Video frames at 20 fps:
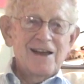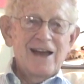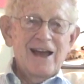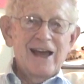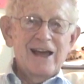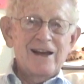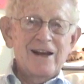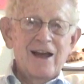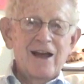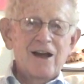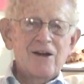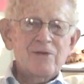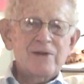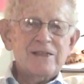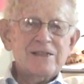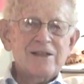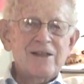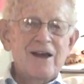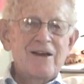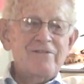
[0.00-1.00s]
And I
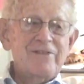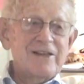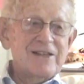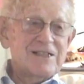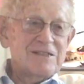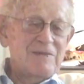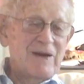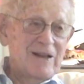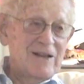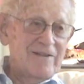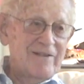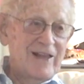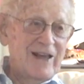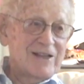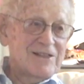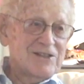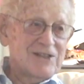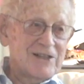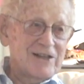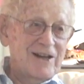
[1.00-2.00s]
always loved the smell of
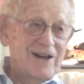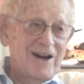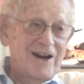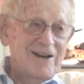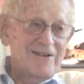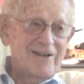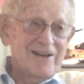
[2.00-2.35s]
that cigar.